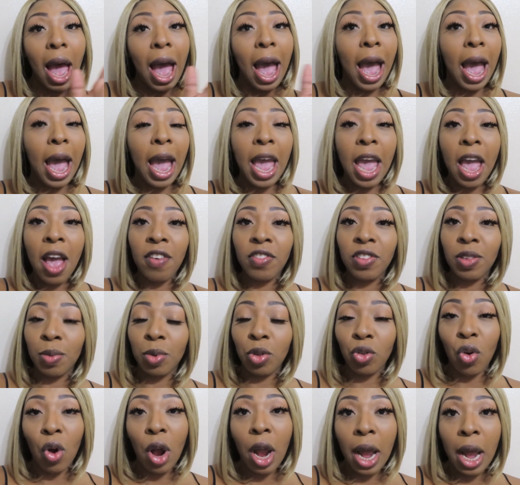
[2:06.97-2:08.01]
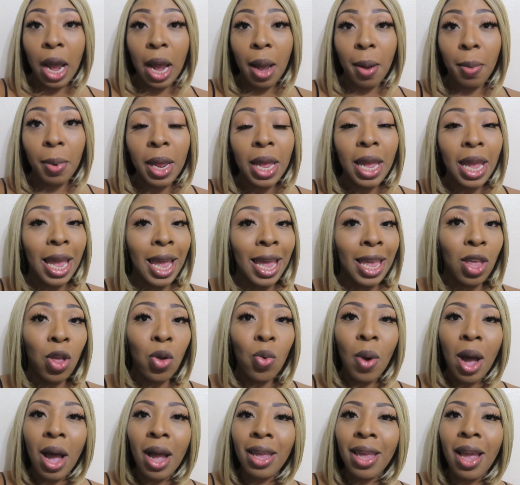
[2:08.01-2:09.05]
i have subscribed and
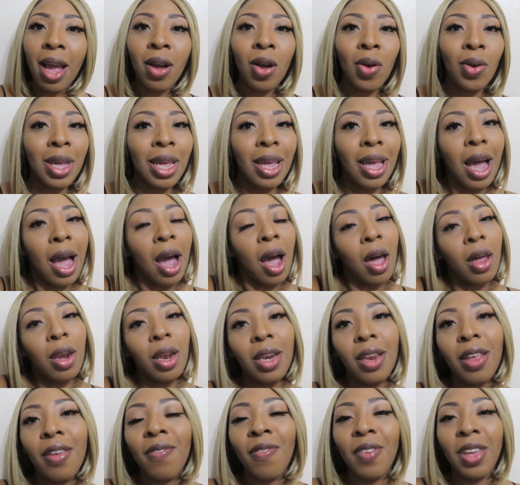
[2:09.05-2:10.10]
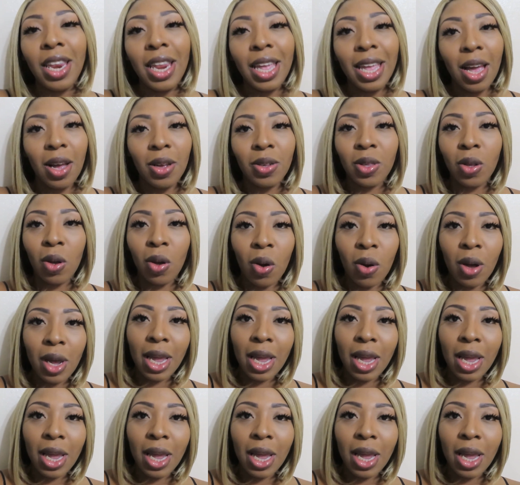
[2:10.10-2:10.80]
you all y'all gonna get all the lit videos so go